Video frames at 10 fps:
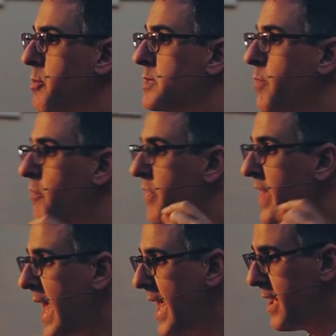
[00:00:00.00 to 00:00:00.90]
is both
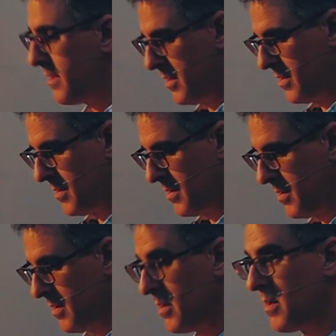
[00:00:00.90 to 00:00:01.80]
there
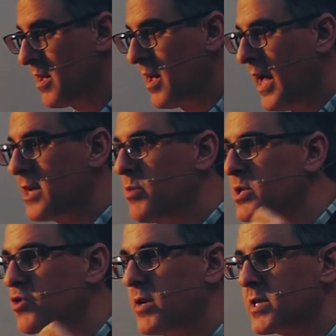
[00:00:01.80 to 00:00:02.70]
and who is
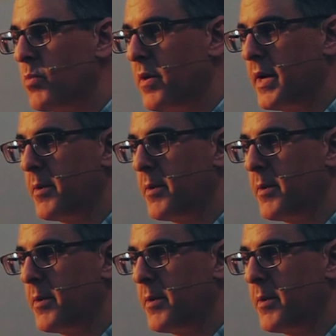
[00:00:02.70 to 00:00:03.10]
trustworthy.